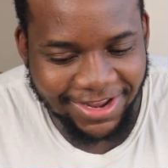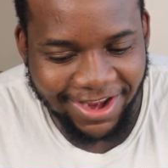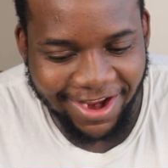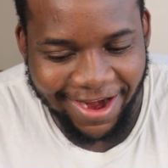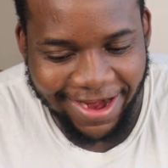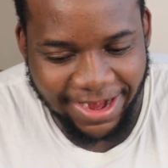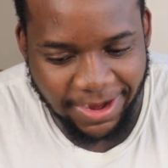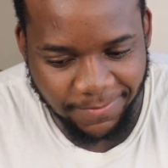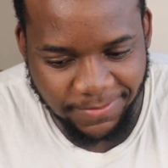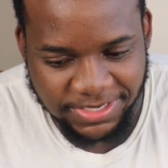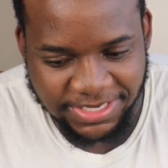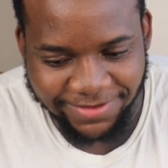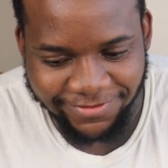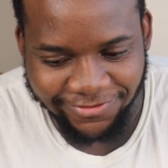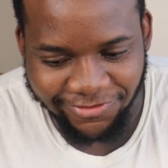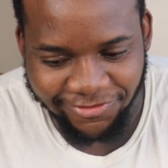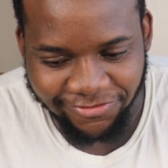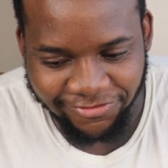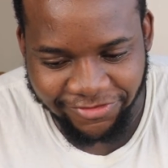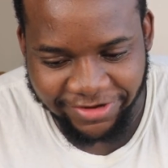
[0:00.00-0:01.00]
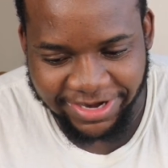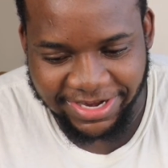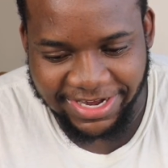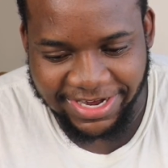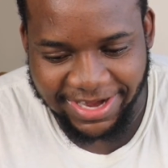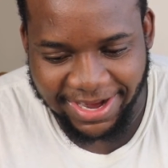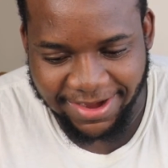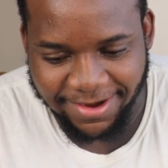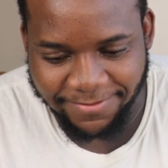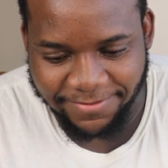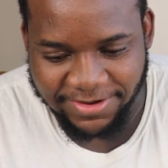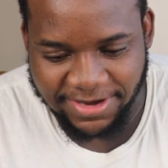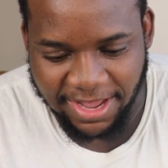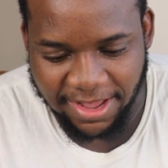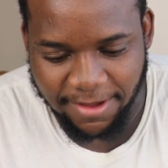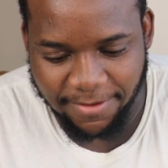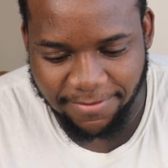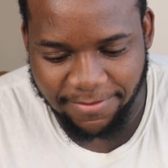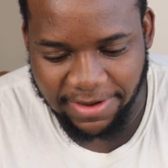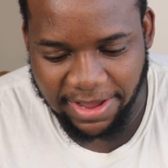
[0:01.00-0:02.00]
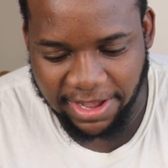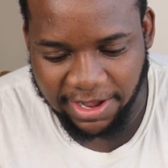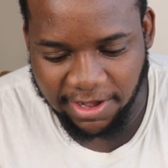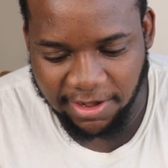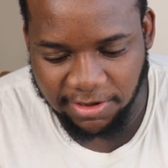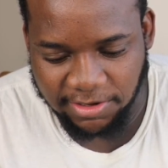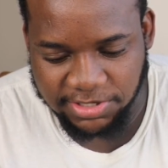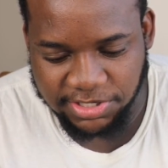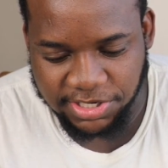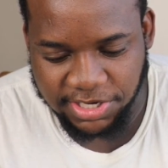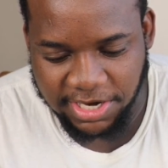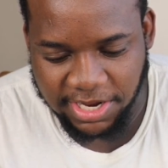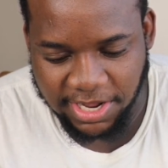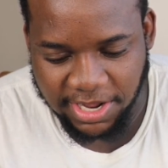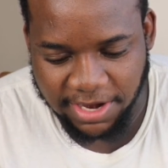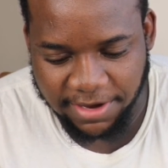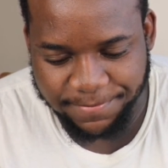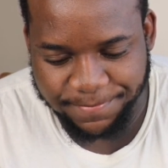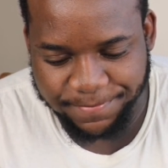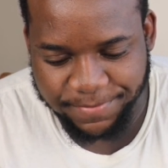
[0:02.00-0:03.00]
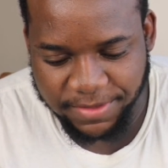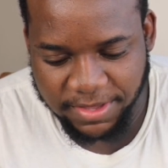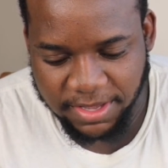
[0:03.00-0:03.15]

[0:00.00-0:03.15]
Alright, let me say you really let the entire black culture down.